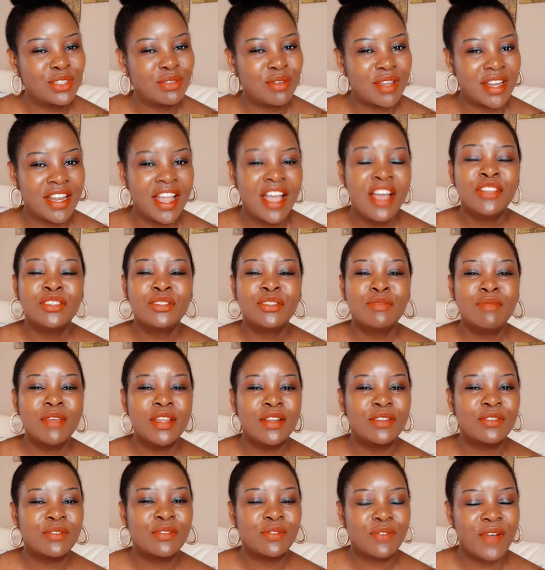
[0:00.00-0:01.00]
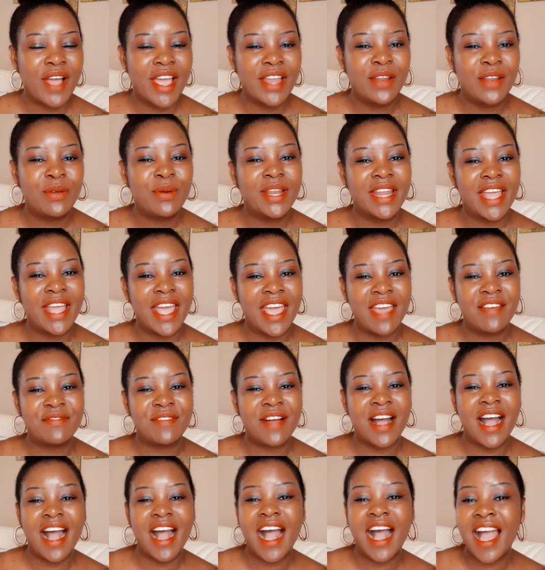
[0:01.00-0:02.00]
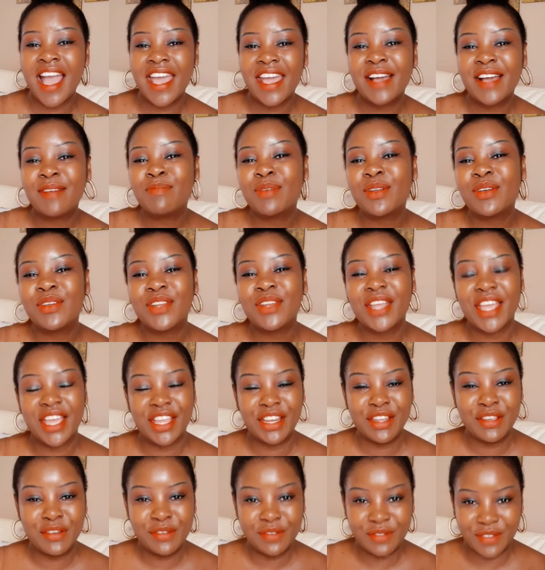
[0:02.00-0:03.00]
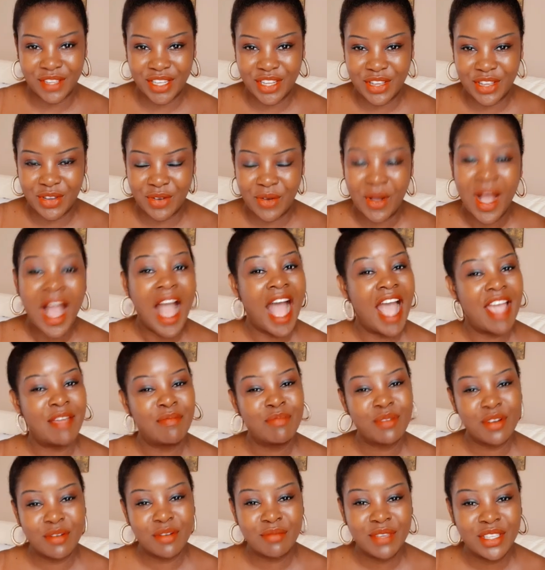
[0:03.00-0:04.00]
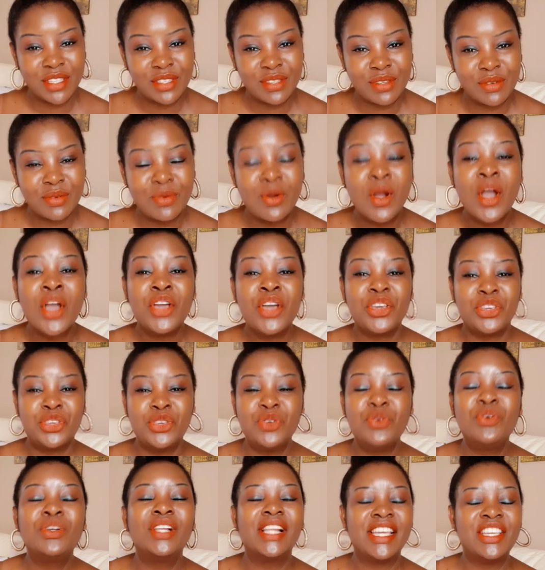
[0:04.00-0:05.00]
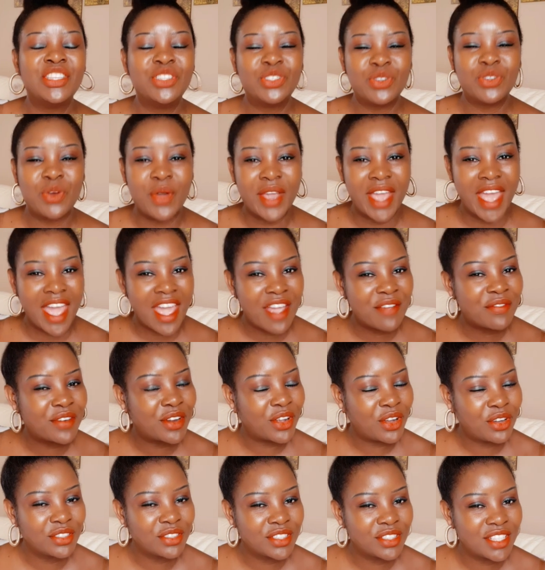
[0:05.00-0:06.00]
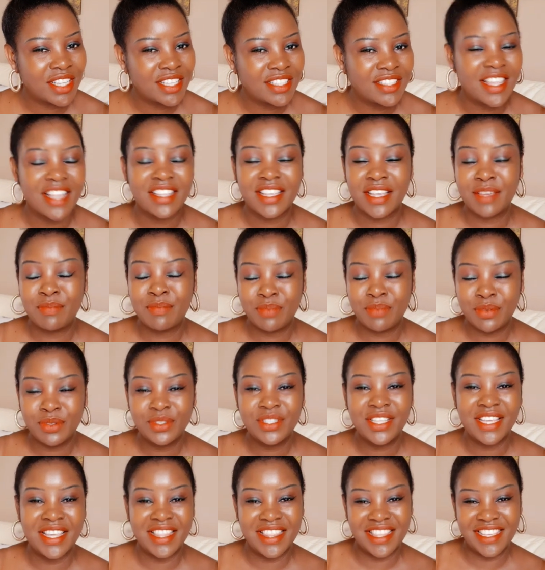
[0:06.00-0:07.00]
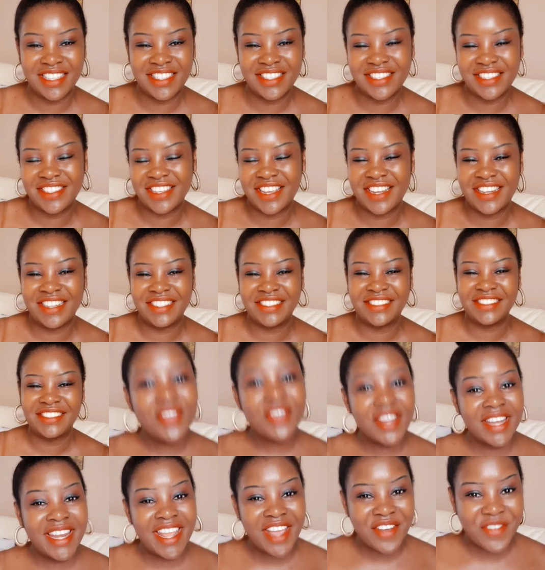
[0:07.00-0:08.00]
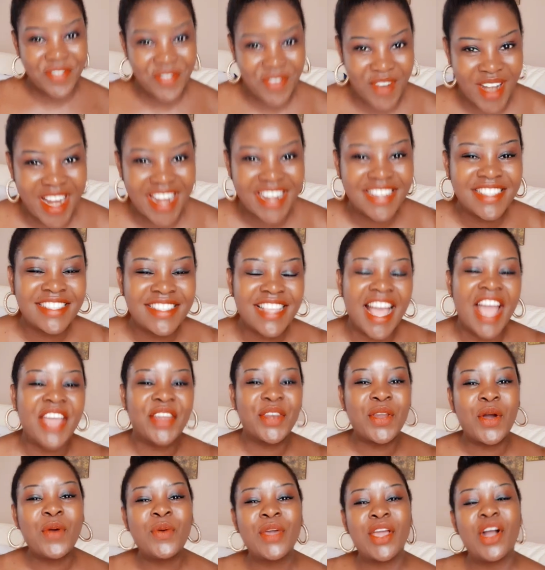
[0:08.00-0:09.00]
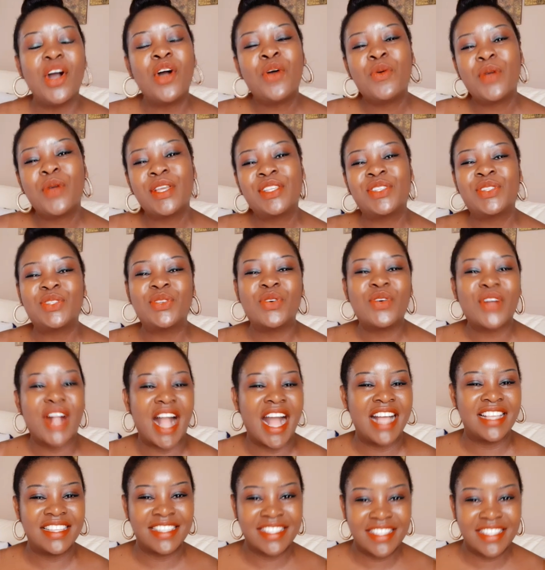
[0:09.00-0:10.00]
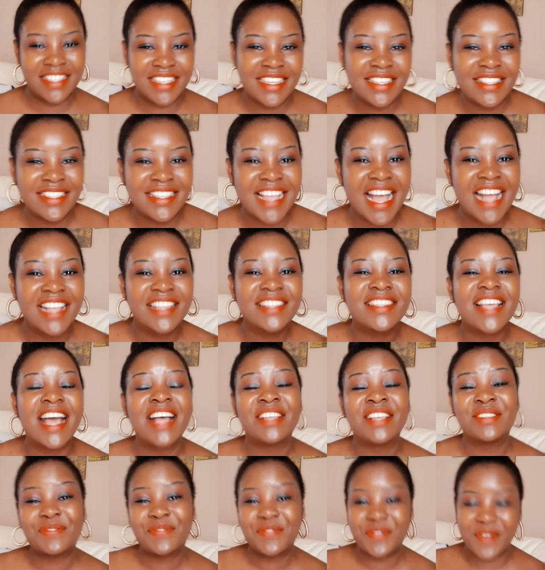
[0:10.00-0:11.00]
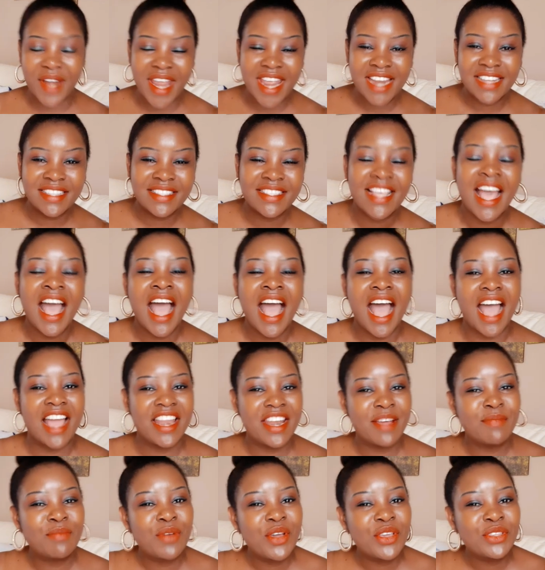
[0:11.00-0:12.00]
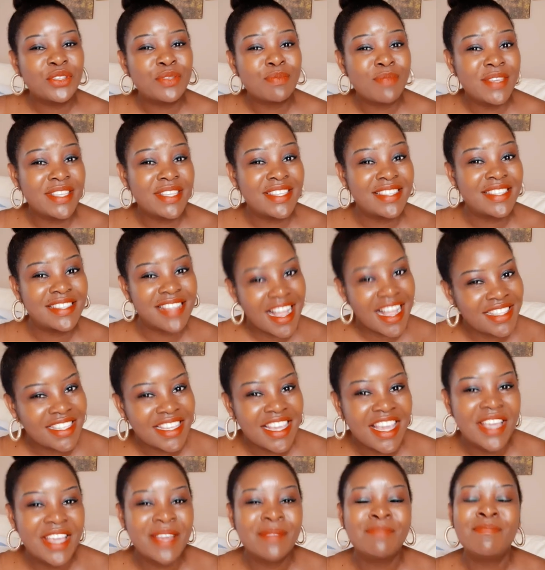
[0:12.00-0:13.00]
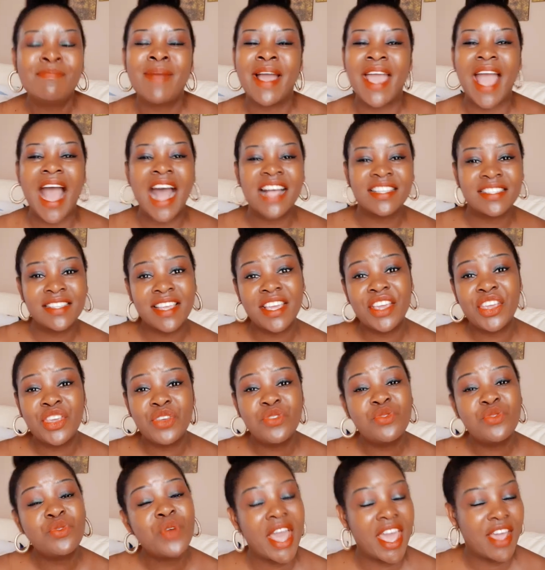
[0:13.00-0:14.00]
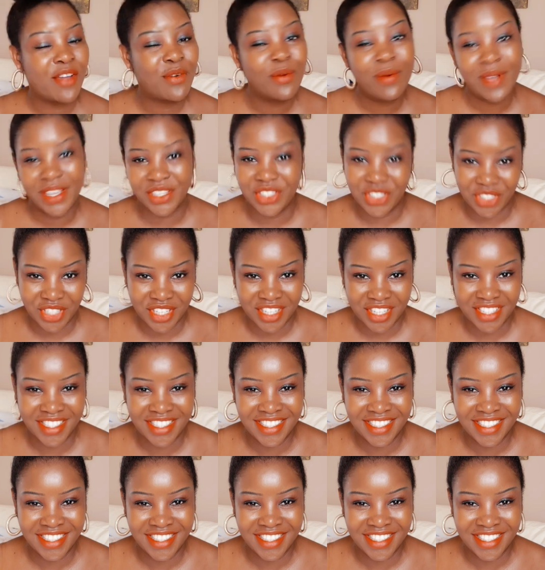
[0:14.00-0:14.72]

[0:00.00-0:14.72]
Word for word: one to be notified whenever i upload a new video i promise you you will enjoy every content that i put in this channel dear friends, I know we always talk as sisters, as friends, and I'm going to be starting by asking you a question.